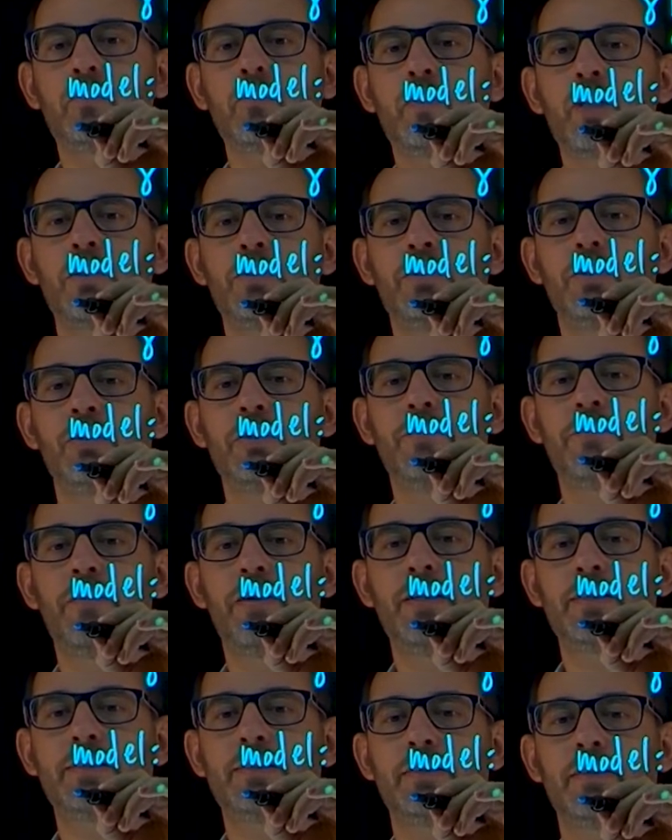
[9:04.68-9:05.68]
So the
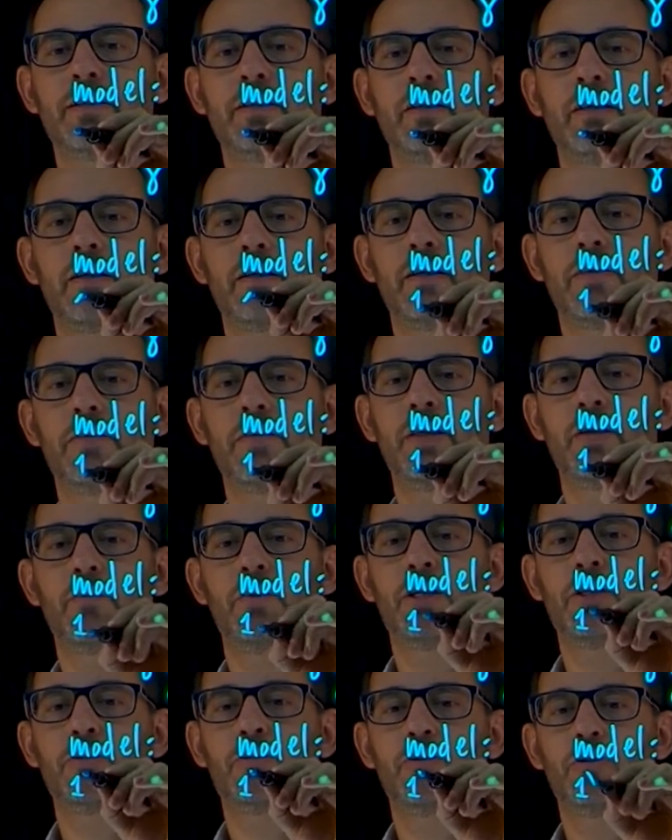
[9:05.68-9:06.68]
first thing
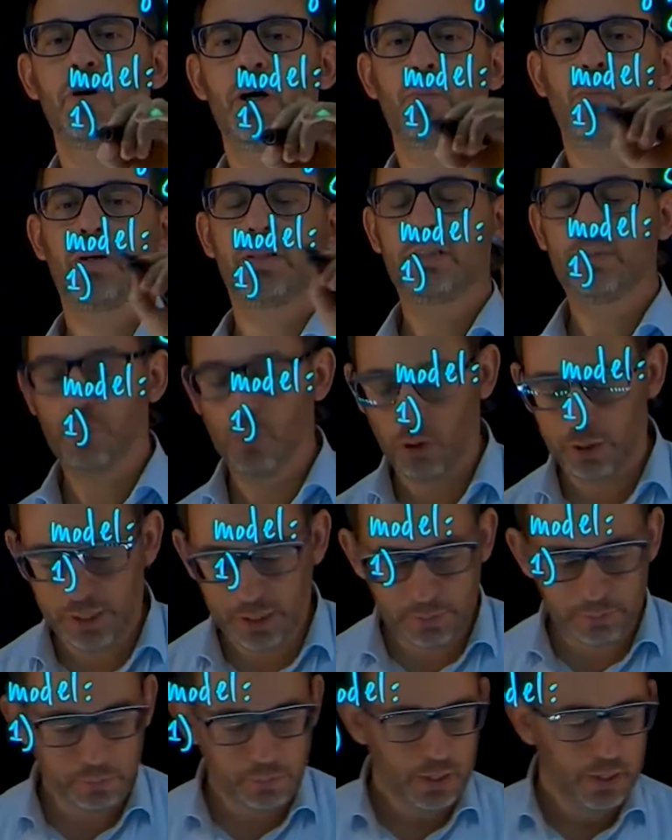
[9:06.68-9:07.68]
we need to know about this
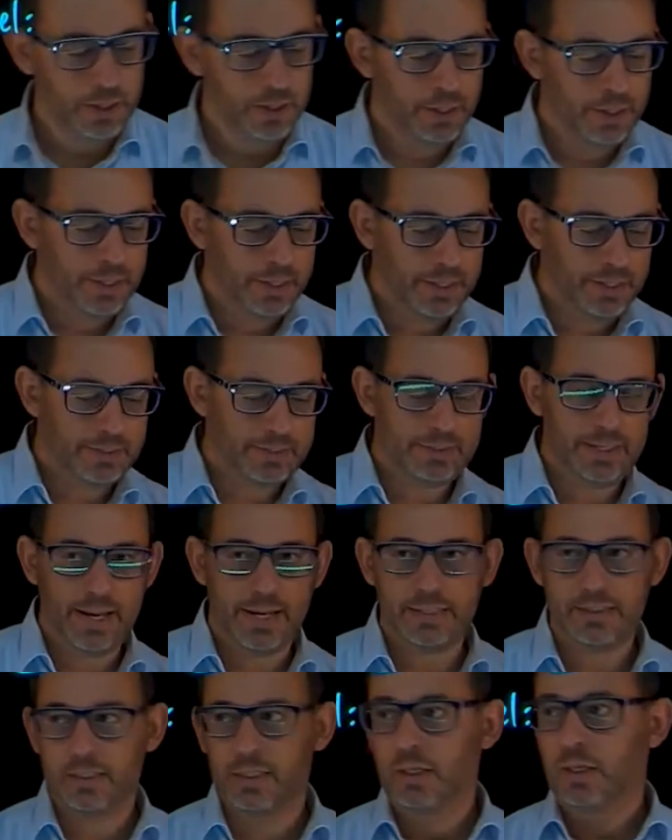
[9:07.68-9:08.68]
model is
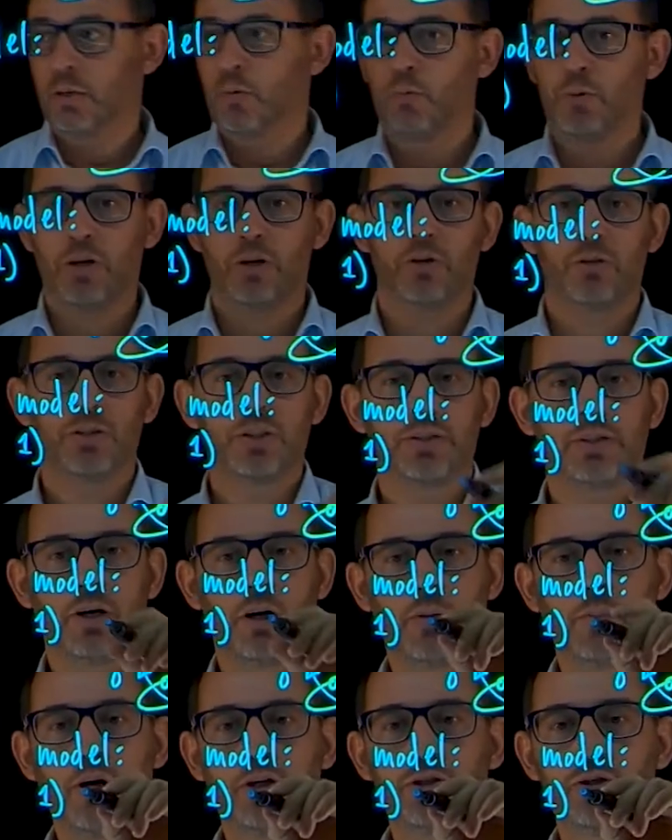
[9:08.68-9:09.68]
that we are considering
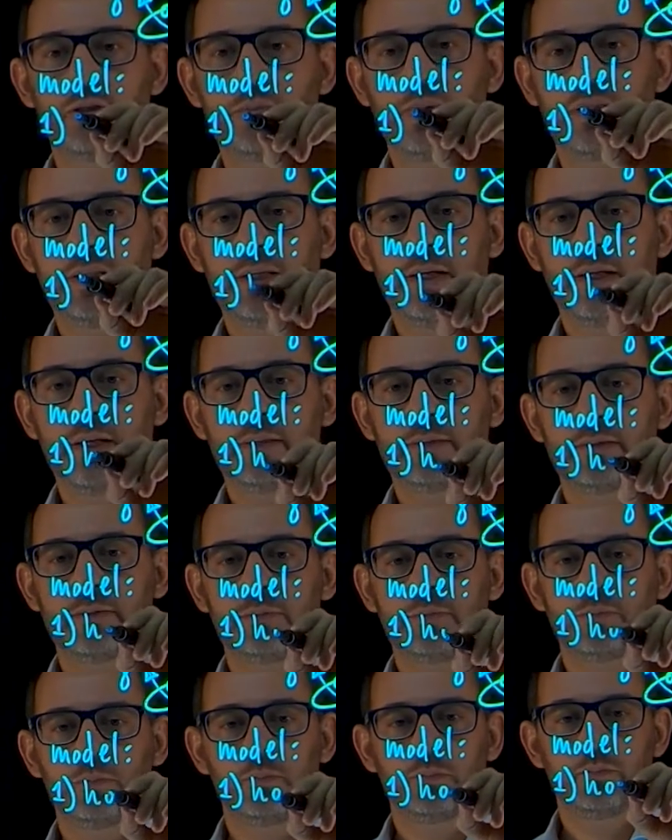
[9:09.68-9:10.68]
homogeneous materials,
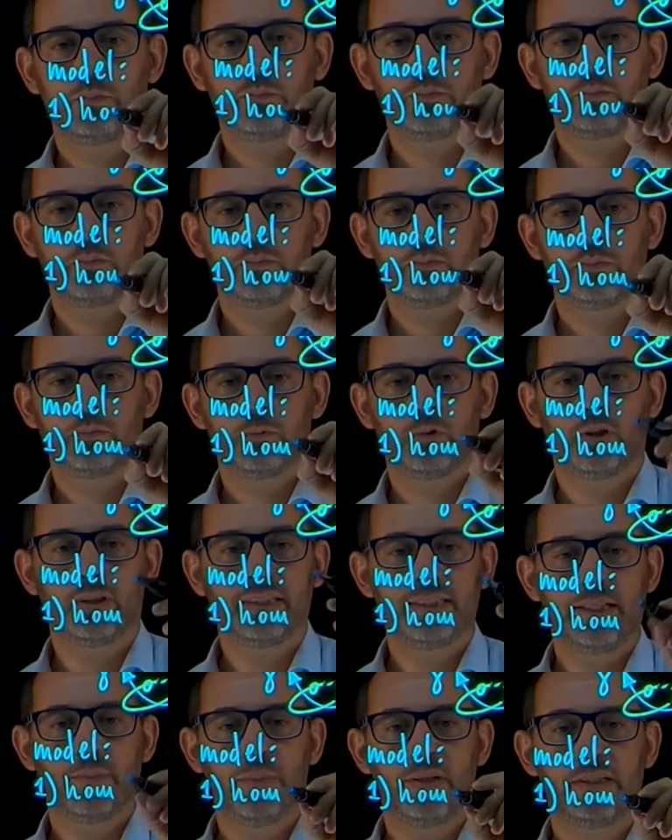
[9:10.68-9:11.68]
so the same